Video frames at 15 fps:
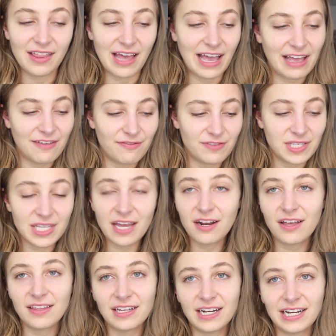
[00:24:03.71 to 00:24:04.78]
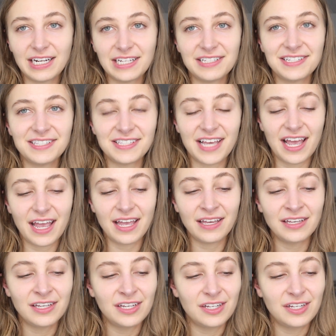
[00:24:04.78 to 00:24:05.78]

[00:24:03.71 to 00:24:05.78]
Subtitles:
I've said all that I need to say.